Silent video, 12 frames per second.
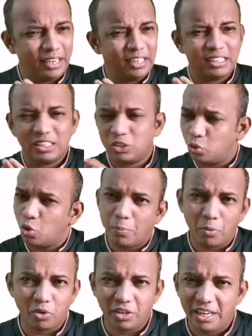minus
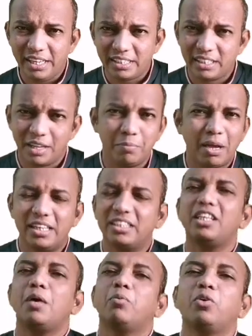2 upon 8 and
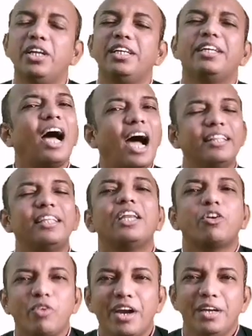minus 3 upon 8
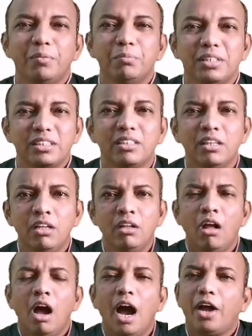are the required numbers.
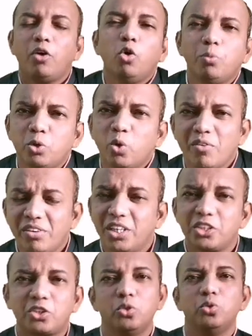I hope you
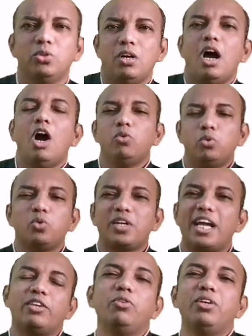have understood how
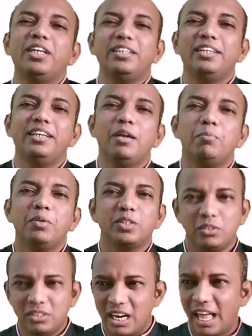calculate the
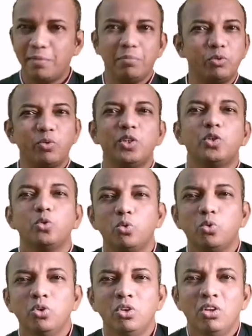numbers lying
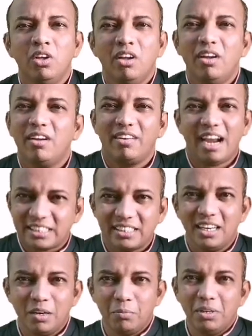between two
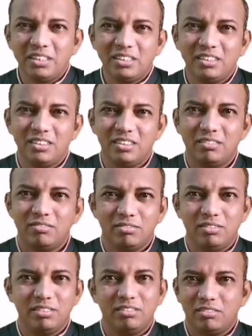rational numbers.
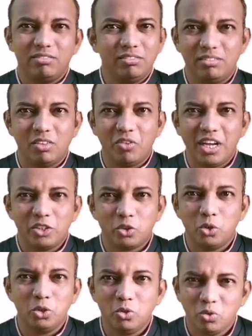The
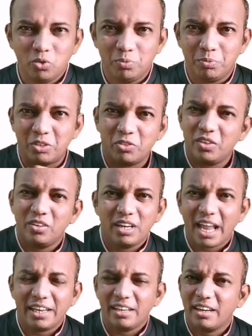way I told you,
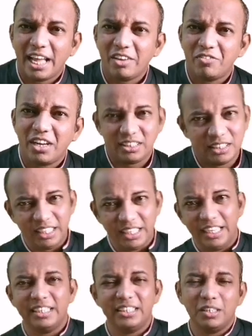between like
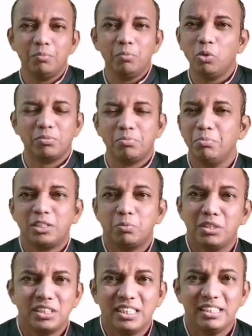fraction it is the
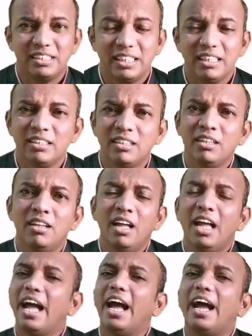much easier,
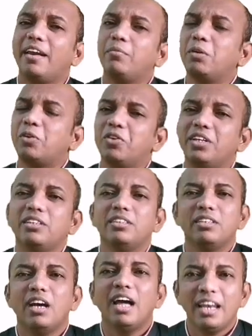and
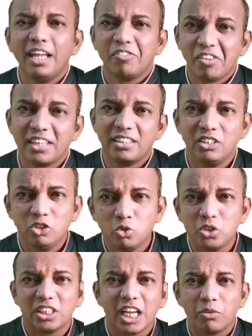between unlike
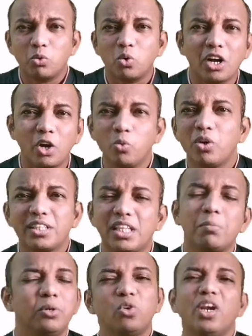fraction you just have to
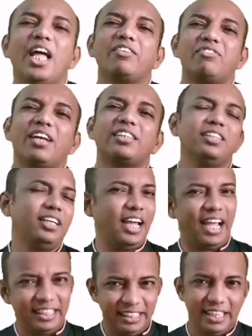convert them into like
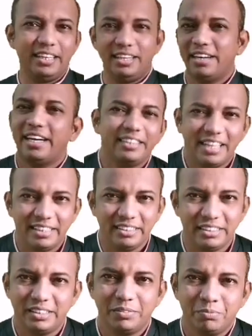fraction and then write
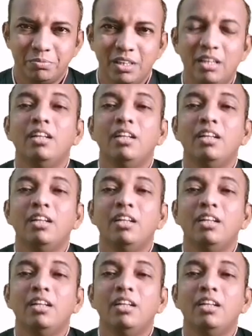the answer.